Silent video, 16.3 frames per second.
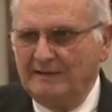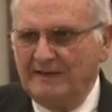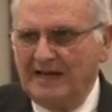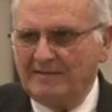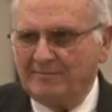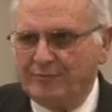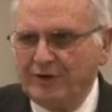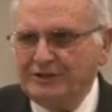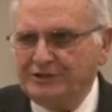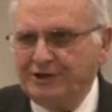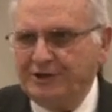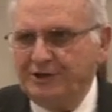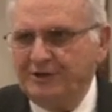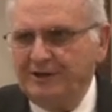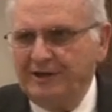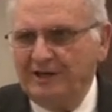That
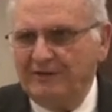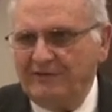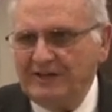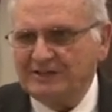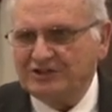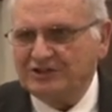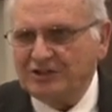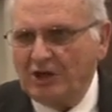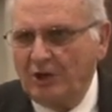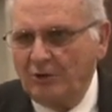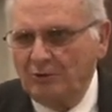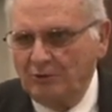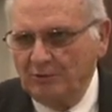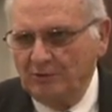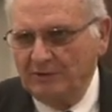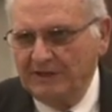preacher, if his
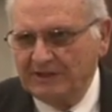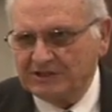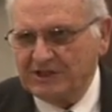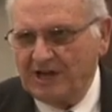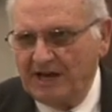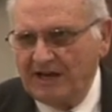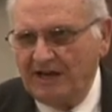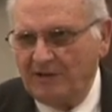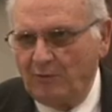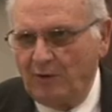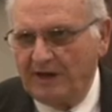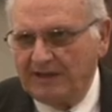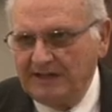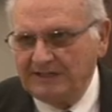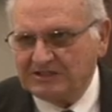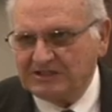soul is not in
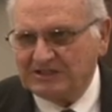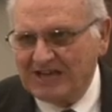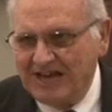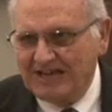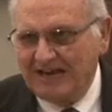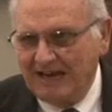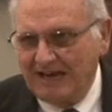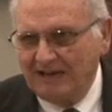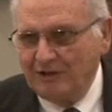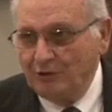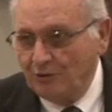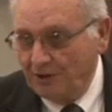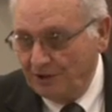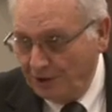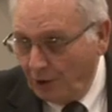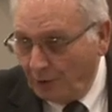what he's saying,
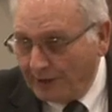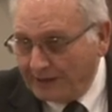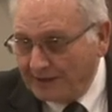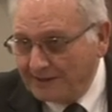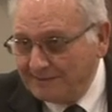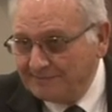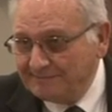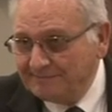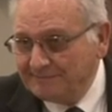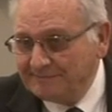you'll know it.